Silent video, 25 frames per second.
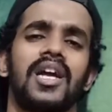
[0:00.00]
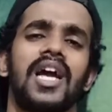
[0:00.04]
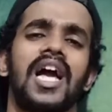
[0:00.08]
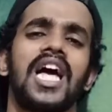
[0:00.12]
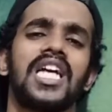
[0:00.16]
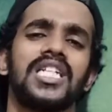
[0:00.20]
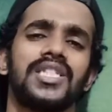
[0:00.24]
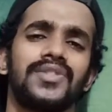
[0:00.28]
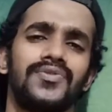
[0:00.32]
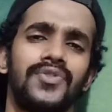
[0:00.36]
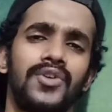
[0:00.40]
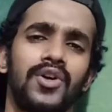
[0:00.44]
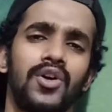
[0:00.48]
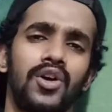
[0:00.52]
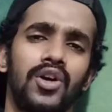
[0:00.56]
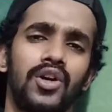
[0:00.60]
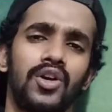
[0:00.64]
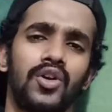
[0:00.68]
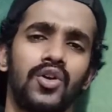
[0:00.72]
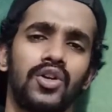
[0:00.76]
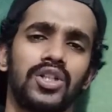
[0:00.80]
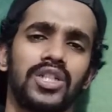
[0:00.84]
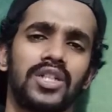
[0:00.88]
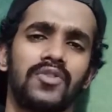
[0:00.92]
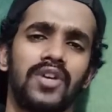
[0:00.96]
As we all
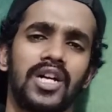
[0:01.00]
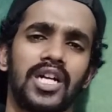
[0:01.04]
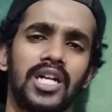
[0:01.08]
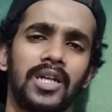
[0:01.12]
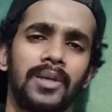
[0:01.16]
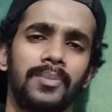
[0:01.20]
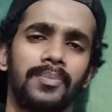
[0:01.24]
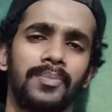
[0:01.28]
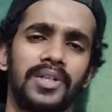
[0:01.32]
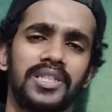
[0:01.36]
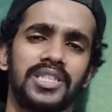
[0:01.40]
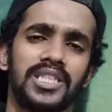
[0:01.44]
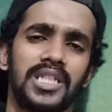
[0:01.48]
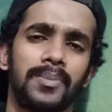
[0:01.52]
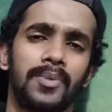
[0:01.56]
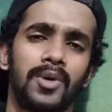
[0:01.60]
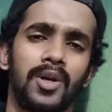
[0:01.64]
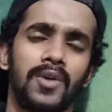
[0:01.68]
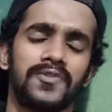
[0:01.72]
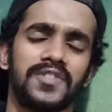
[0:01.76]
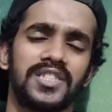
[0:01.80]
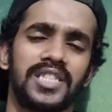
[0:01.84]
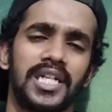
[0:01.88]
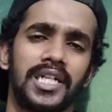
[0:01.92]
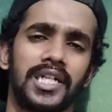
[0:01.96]
know the working principle
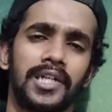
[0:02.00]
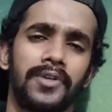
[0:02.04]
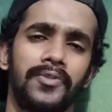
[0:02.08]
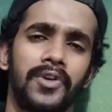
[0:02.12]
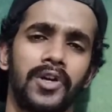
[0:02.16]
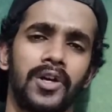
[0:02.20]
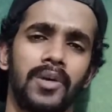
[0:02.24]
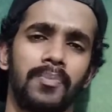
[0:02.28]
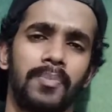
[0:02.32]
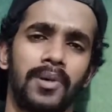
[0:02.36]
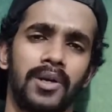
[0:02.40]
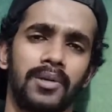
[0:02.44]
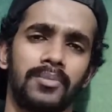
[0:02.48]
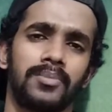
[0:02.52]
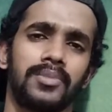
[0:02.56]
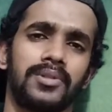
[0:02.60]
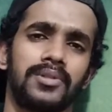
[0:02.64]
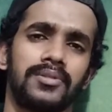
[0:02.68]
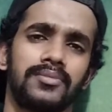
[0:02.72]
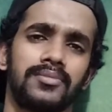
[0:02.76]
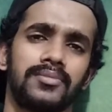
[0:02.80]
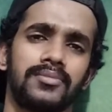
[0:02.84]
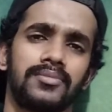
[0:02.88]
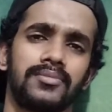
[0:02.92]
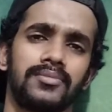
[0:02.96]
of centrifugal
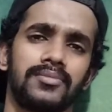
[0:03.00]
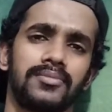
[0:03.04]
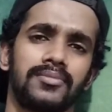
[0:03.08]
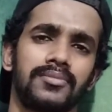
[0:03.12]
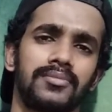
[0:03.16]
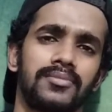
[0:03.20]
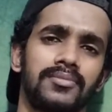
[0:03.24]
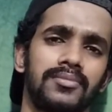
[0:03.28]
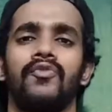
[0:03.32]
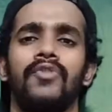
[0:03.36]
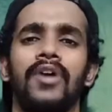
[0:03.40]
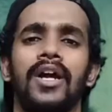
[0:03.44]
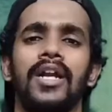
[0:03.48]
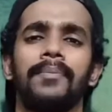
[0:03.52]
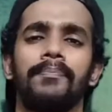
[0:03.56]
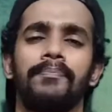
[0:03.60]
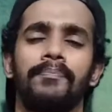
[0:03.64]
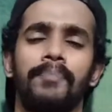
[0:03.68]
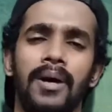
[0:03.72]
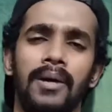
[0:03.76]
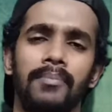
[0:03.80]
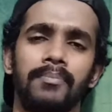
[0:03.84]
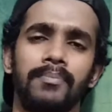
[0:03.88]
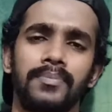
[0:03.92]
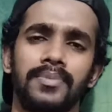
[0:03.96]
pump. When
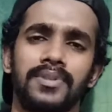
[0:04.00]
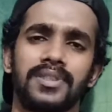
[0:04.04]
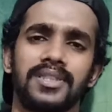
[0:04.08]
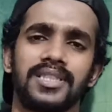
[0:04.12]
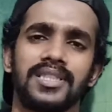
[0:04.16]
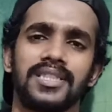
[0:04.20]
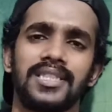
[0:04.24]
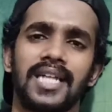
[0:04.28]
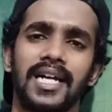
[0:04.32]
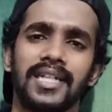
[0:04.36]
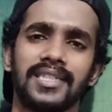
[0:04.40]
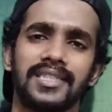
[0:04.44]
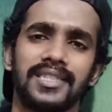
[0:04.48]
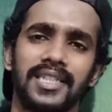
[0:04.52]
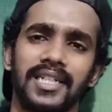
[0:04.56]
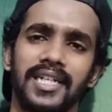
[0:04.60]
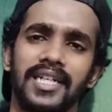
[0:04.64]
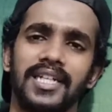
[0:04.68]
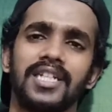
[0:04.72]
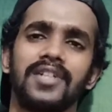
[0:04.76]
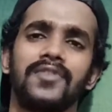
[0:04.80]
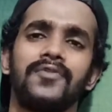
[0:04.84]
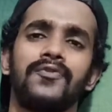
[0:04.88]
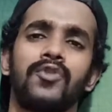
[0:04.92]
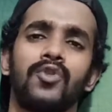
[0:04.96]
pump sucks
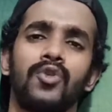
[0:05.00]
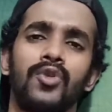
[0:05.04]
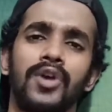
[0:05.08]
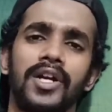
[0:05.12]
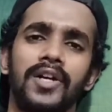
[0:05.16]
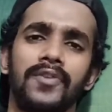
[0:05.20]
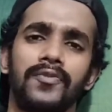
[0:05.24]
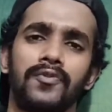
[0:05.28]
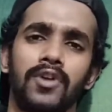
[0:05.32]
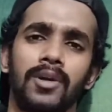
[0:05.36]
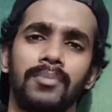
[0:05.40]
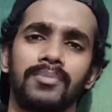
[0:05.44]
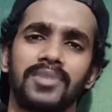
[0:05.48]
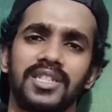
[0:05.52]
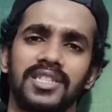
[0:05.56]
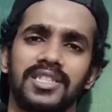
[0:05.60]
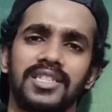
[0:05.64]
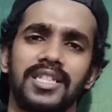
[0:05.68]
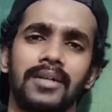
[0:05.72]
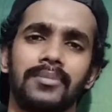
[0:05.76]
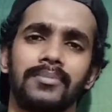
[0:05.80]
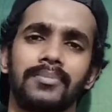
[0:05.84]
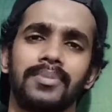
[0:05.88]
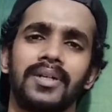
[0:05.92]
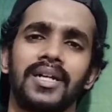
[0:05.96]
in fluid from the
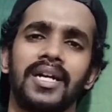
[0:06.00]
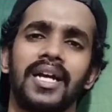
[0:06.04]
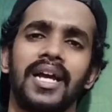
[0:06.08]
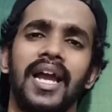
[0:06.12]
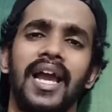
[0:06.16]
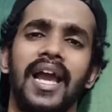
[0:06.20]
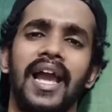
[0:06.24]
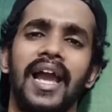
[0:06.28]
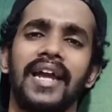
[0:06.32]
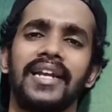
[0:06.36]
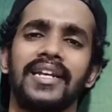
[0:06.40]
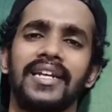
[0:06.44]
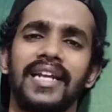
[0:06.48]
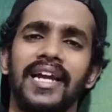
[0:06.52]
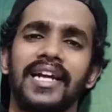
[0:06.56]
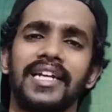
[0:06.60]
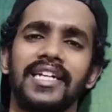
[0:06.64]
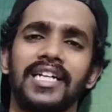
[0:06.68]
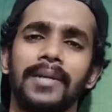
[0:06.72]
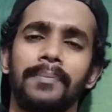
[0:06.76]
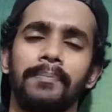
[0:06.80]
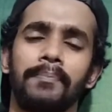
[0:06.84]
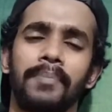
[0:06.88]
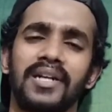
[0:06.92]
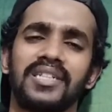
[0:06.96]
sump, a
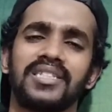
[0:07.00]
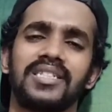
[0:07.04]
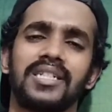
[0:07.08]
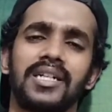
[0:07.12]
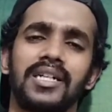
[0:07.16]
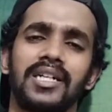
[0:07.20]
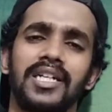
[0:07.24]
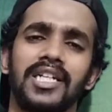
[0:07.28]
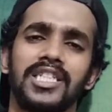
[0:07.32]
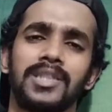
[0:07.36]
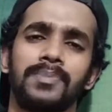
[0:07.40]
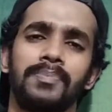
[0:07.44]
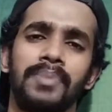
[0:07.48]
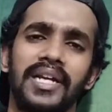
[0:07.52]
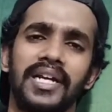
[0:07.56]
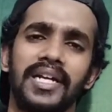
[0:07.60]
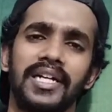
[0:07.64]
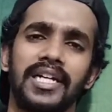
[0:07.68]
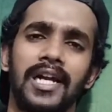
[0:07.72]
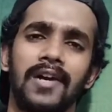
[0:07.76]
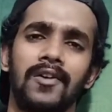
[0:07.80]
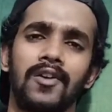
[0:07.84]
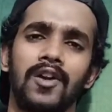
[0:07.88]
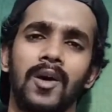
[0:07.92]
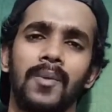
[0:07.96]
negative pressure is being
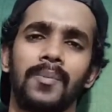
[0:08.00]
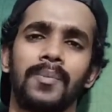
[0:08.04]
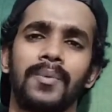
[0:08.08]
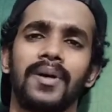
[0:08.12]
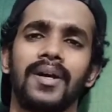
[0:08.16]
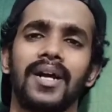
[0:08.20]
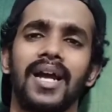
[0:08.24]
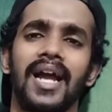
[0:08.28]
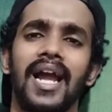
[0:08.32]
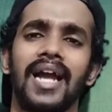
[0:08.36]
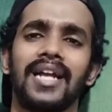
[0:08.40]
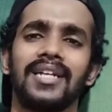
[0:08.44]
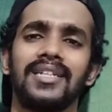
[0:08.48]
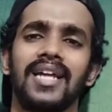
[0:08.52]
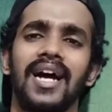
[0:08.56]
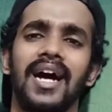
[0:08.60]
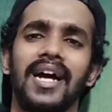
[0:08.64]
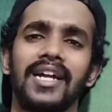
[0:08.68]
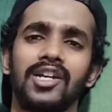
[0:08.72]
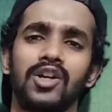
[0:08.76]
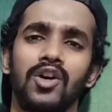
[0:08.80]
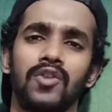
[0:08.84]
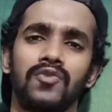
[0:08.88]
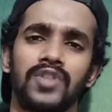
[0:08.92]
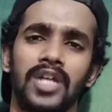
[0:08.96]
developed at the
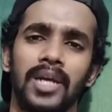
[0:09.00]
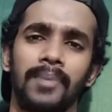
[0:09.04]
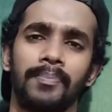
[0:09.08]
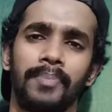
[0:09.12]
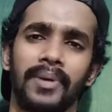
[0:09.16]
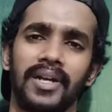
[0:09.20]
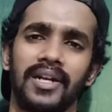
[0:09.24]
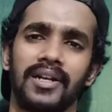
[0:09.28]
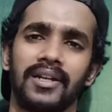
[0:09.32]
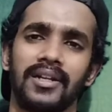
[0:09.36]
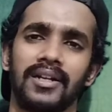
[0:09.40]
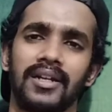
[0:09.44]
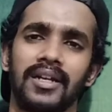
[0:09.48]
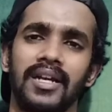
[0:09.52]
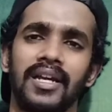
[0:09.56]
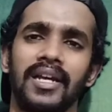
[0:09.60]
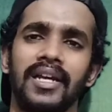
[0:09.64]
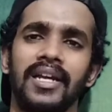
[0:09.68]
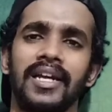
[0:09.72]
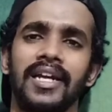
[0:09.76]
eye of the impeller.